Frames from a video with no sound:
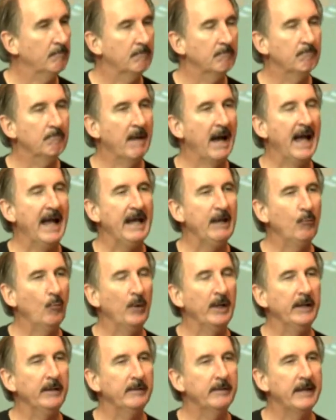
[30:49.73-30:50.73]
May
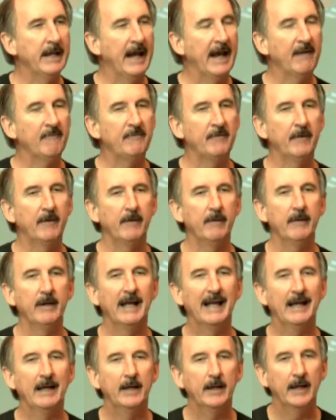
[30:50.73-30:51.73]
we never,
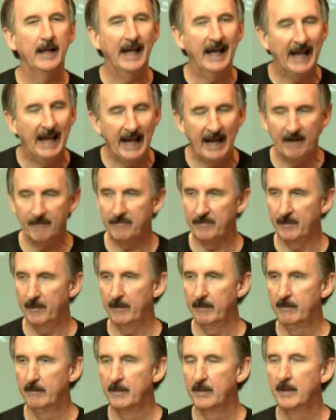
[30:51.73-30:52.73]

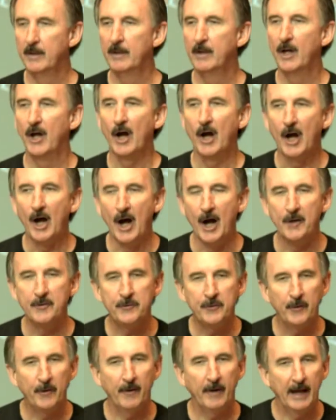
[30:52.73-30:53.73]
ever
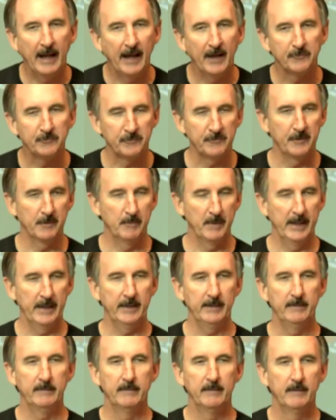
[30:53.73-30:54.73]
underestimate
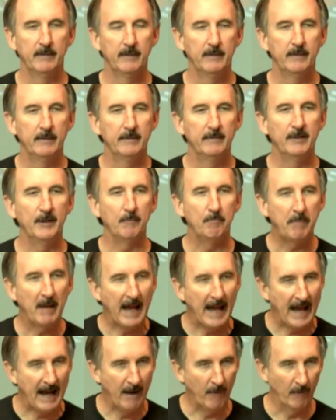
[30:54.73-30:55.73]
the
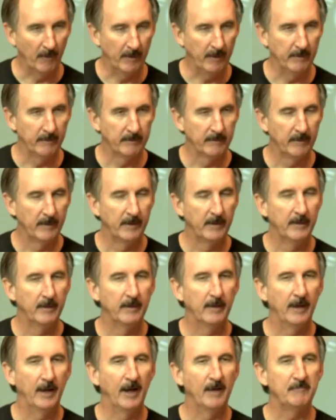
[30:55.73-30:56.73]
power
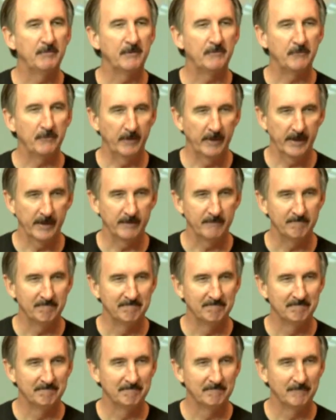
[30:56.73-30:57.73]
of a friend.
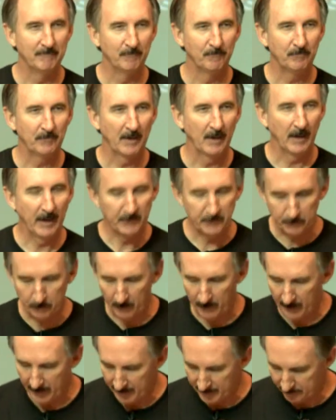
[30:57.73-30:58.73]
Let's
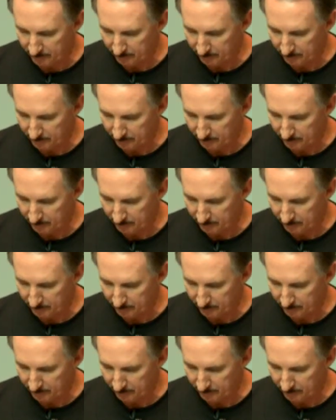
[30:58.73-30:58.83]
pray.